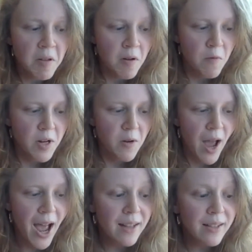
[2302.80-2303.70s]
When you
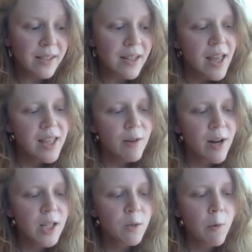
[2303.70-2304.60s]
ask, they
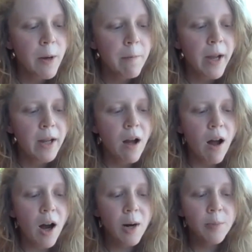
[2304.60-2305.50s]
raise what one might call
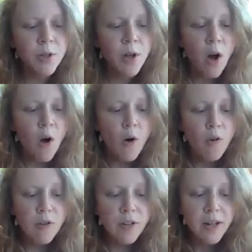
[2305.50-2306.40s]
arms
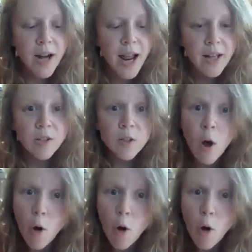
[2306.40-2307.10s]
over their heads.